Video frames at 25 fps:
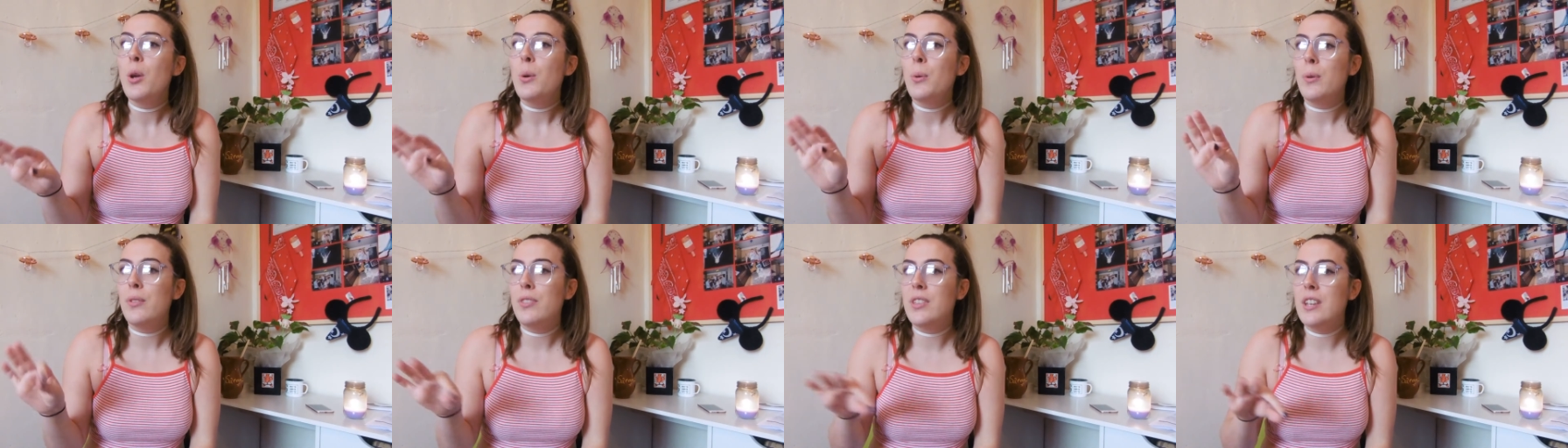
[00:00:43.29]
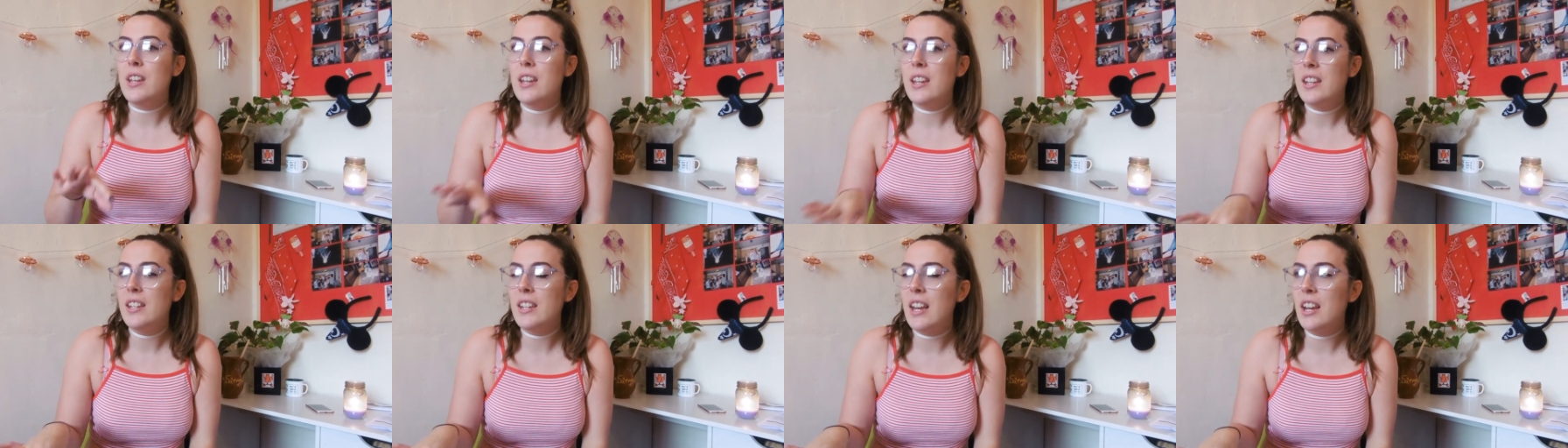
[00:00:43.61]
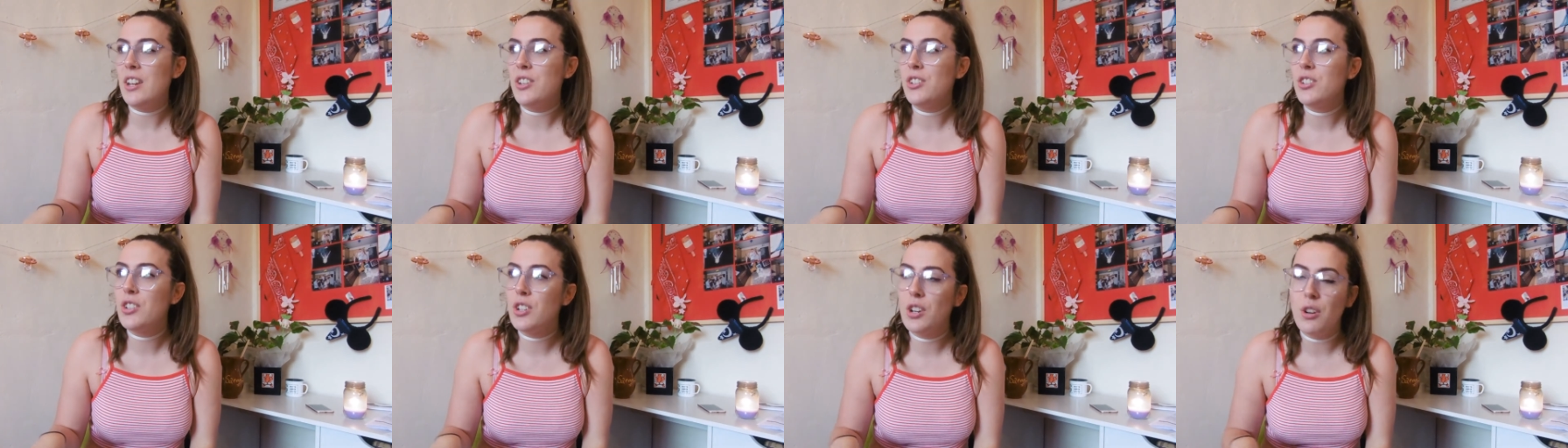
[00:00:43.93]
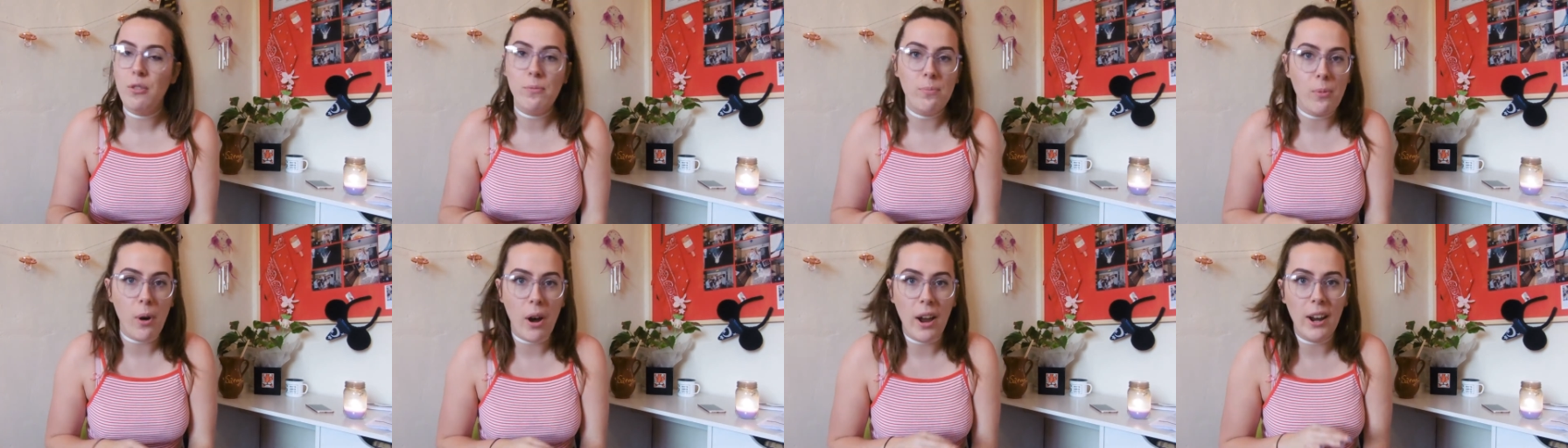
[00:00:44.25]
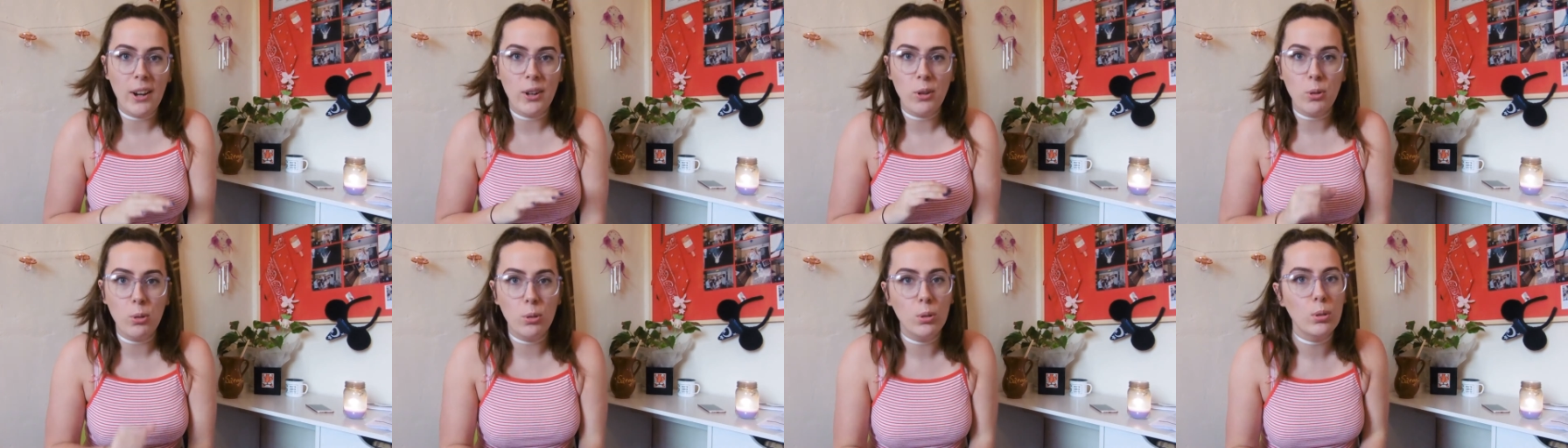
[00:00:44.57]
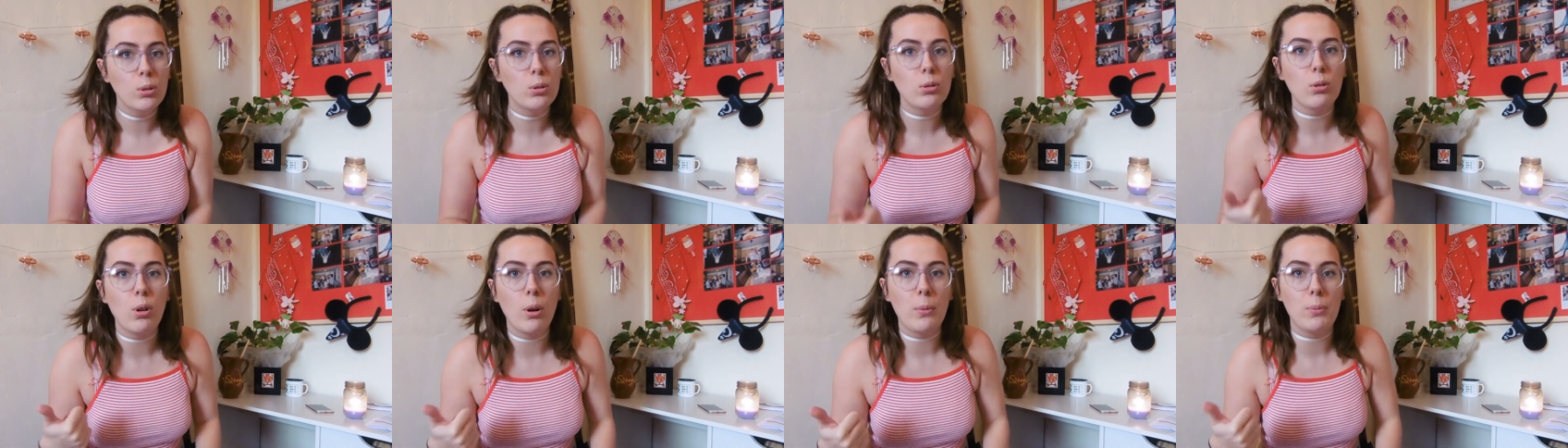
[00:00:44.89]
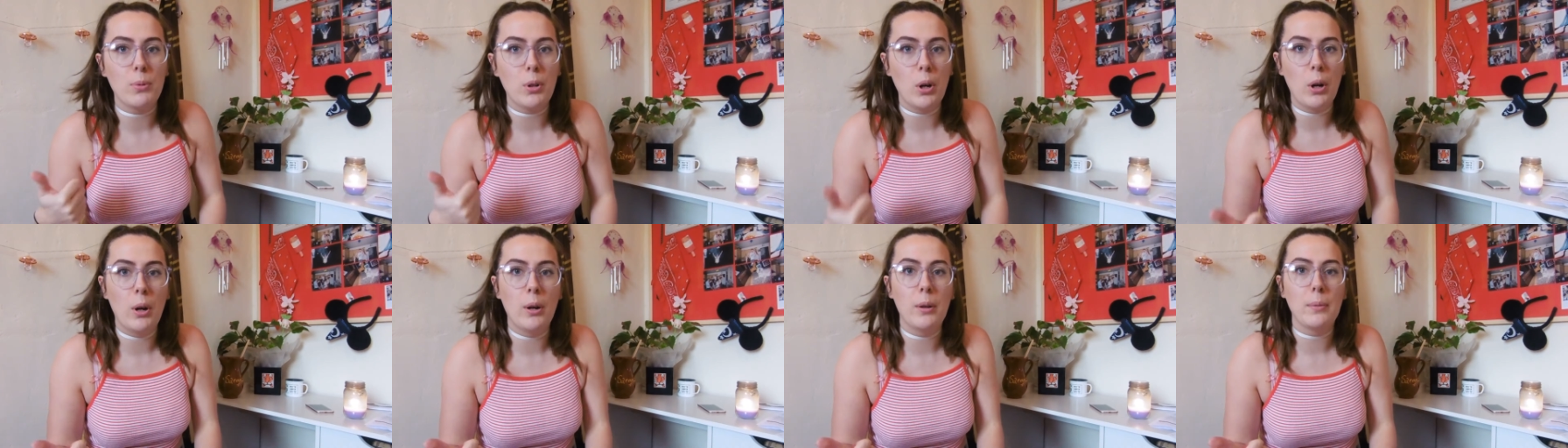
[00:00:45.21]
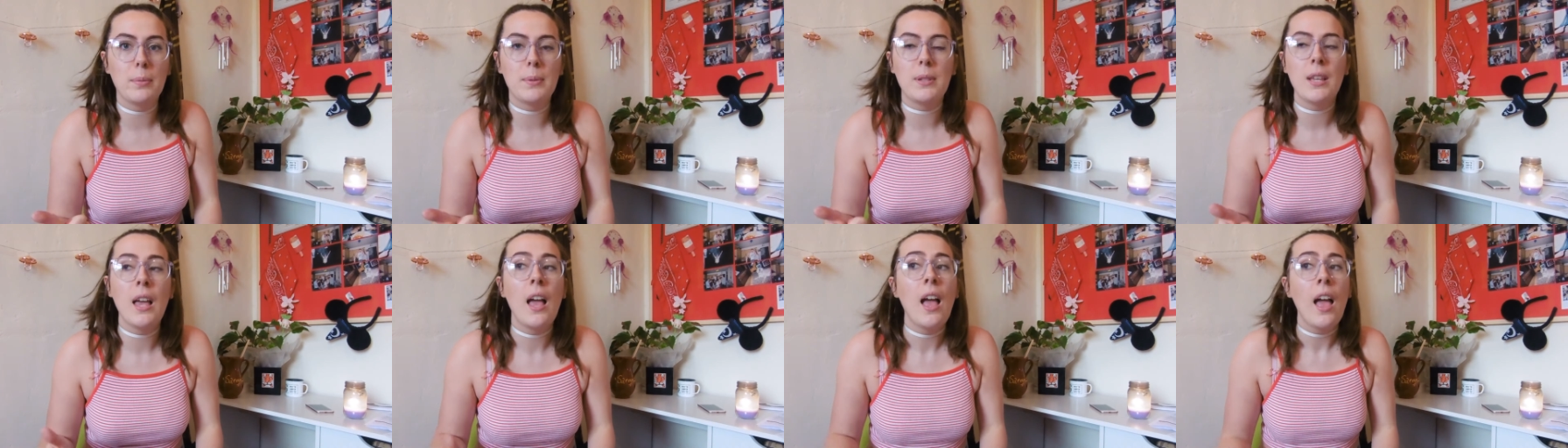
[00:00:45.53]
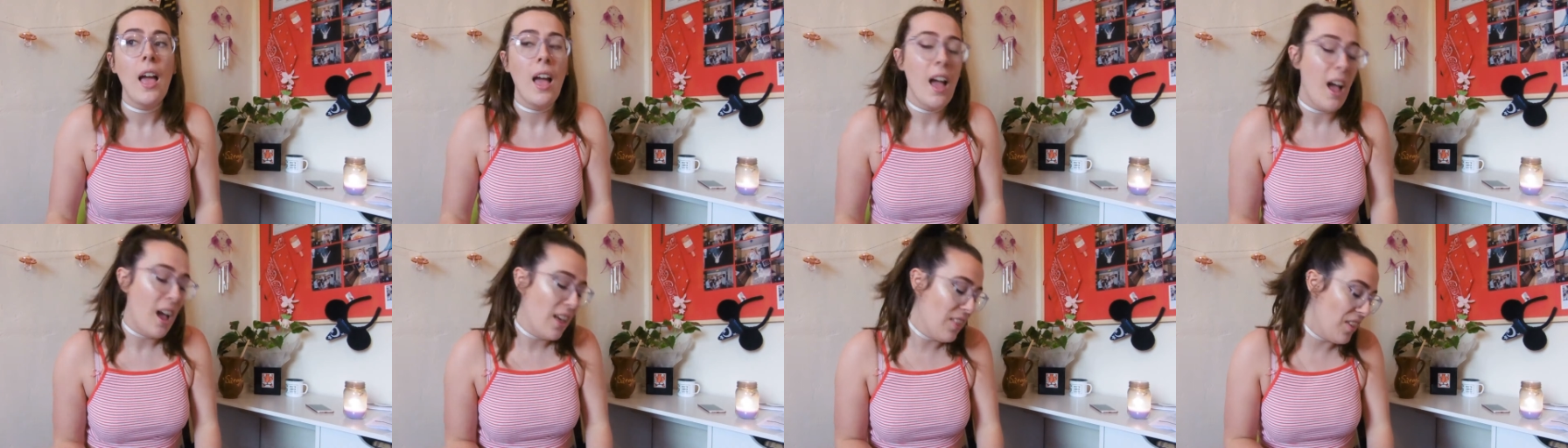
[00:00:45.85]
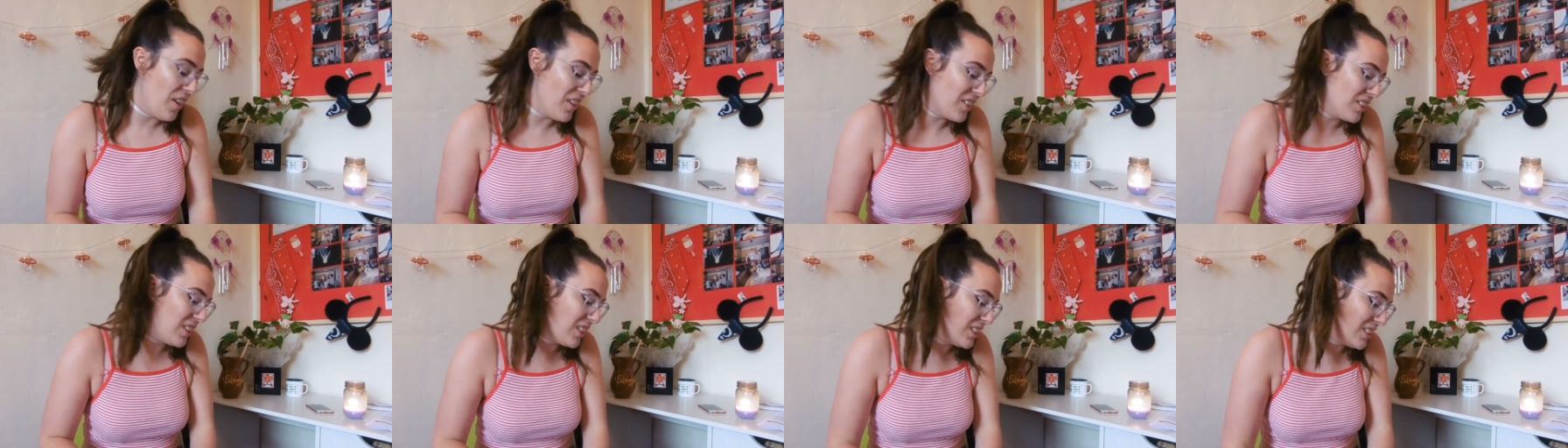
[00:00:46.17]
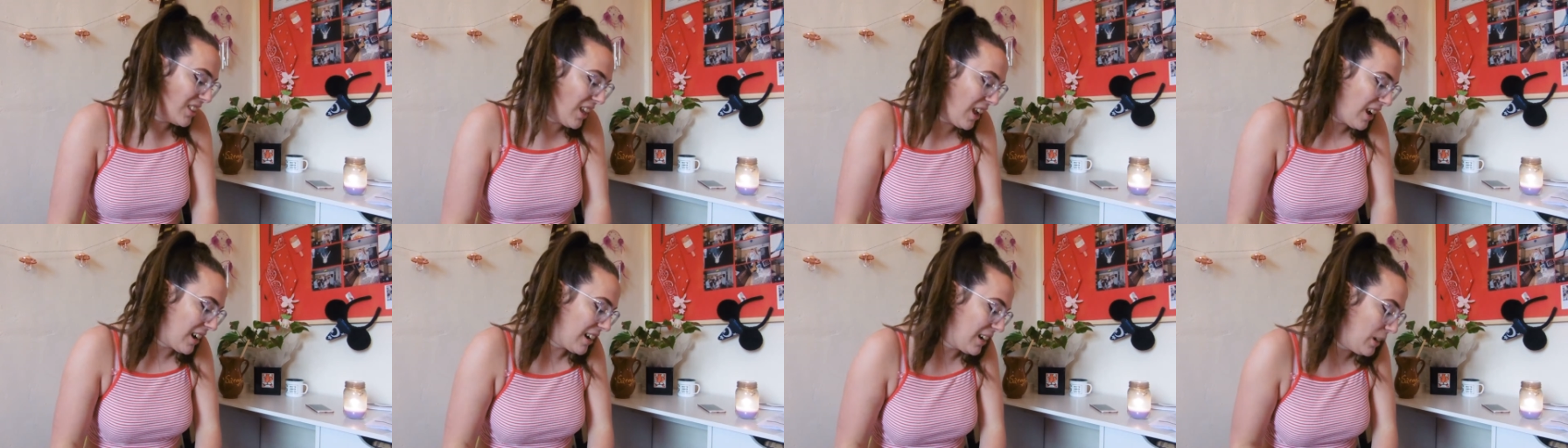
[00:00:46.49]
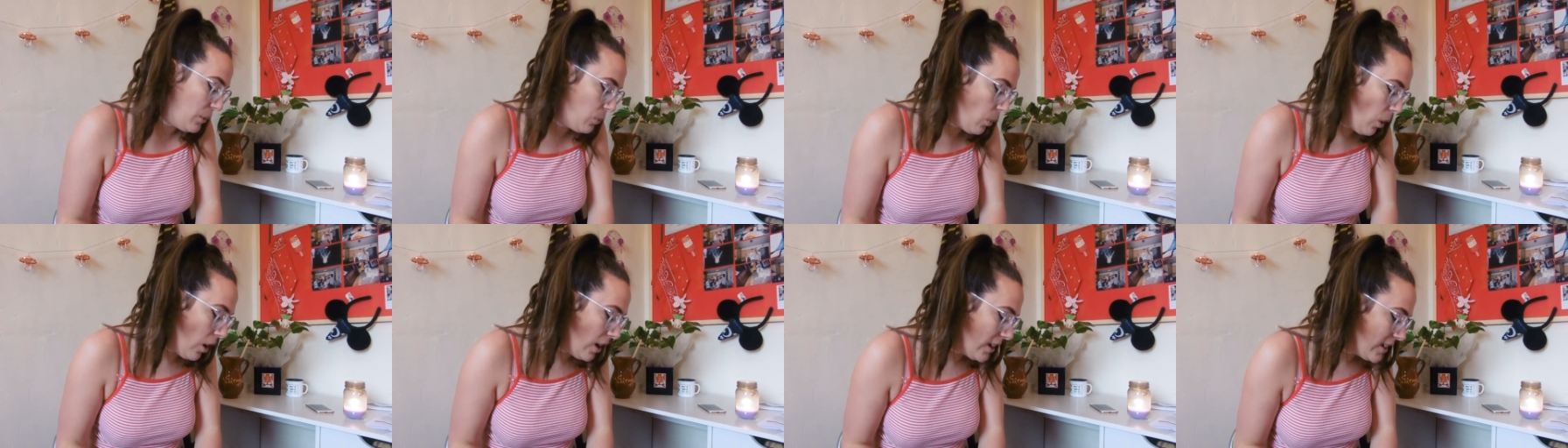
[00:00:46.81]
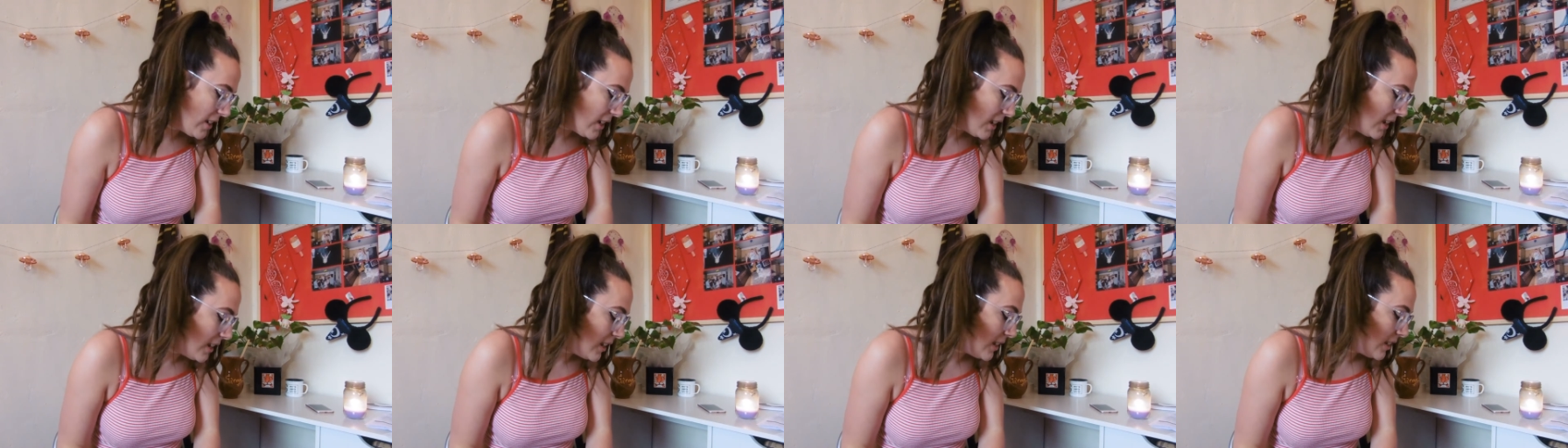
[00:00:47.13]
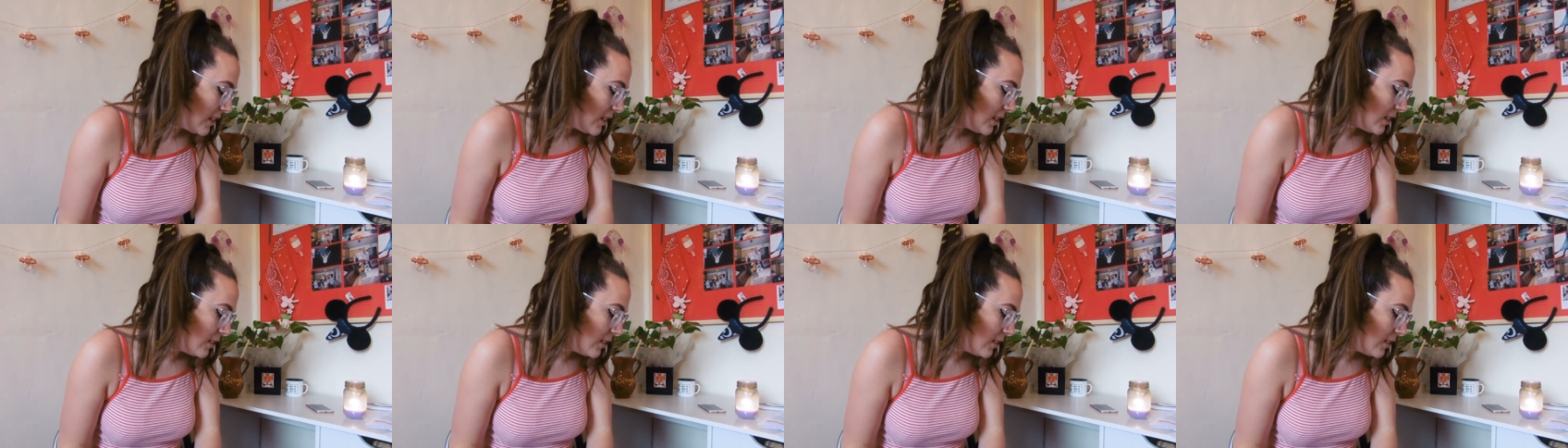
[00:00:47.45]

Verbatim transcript: with the intention of buying all crop tops and that's exactly what I did